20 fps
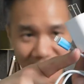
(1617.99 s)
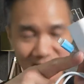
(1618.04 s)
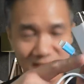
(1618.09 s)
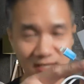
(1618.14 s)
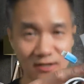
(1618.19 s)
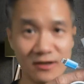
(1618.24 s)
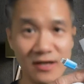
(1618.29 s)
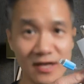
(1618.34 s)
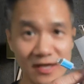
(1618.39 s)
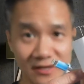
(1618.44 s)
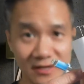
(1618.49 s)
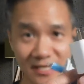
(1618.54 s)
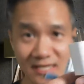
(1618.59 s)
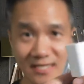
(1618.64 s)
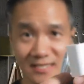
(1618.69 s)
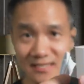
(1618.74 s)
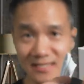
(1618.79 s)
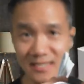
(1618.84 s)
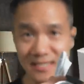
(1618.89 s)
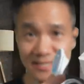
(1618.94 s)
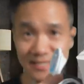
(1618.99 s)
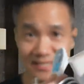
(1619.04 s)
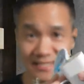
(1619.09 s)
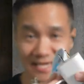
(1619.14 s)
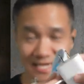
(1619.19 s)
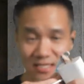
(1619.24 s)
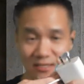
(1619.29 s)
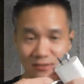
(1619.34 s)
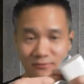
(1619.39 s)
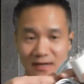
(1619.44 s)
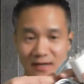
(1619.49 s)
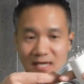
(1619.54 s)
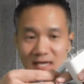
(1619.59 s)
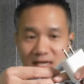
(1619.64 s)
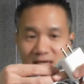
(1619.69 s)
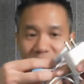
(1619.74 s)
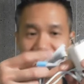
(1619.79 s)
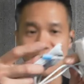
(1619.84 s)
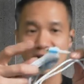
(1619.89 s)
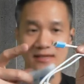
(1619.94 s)
So these, these connections right
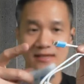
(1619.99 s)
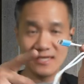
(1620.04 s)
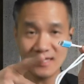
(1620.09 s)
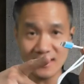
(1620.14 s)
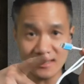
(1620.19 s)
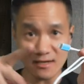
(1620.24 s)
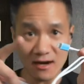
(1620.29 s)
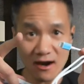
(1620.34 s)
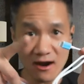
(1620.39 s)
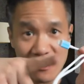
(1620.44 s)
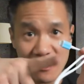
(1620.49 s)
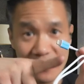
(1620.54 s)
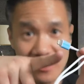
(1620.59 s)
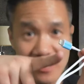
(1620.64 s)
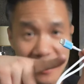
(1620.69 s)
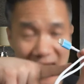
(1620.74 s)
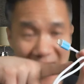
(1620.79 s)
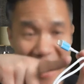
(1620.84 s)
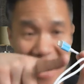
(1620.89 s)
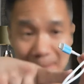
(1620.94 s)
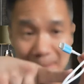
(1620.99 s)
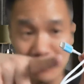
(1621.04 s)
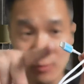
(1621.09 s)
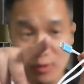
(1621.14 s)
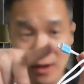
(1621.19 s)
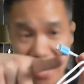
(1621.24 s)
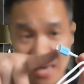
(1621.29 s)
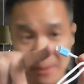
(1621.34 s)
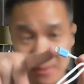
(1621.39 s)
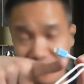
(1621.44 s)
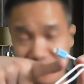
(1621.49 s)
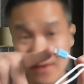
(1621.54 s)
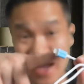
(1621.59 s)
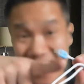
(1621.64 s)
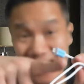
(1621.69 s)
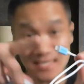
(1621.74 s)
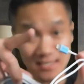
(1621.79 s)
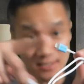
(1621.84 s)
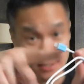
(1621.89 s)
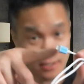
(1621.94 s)
here, these are Apple
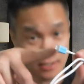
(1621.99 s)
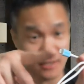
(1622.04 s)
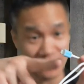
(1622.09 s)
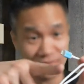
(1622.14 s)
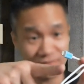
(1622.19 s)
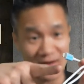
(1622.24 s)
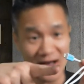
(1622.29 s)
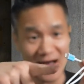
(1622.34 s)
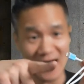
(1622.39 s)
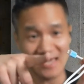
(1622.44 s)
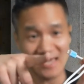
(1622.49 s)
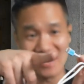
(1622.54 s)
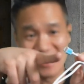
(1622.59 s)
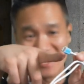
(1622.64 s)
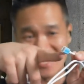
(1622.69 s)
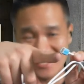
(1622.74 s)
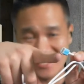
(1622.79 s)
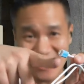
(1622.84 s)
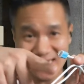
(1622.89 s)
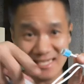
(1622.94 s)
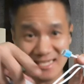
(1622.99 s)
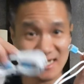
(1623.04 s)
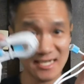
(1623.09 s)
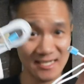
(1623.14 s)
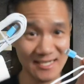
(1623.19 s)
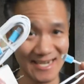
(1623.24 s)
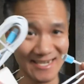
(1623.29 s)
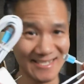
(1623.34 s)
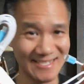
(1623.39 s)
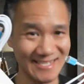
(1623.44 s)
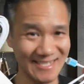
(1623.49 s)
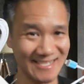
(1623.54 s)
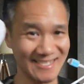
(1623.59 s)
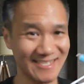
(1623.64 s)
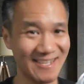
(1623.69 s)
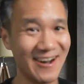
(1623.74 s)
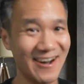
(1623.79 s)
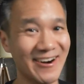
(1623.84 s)
MFI certified lightning connections.